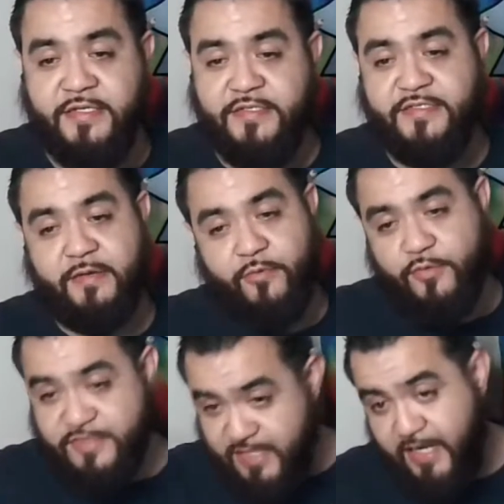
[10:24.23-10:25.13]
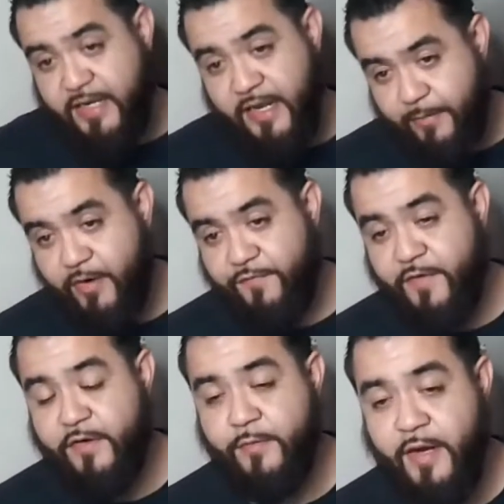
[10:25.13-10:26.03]
Summer was dating that
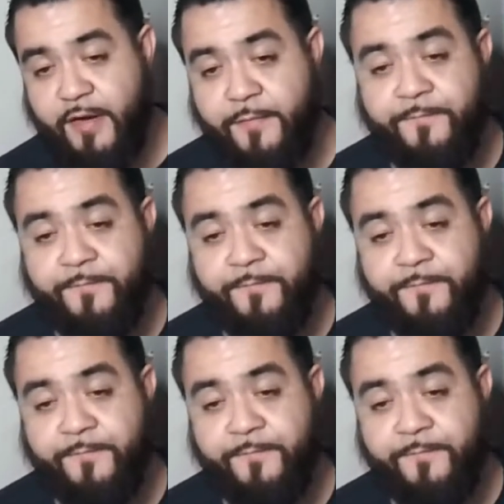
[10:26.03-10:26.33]
motherfucker, right?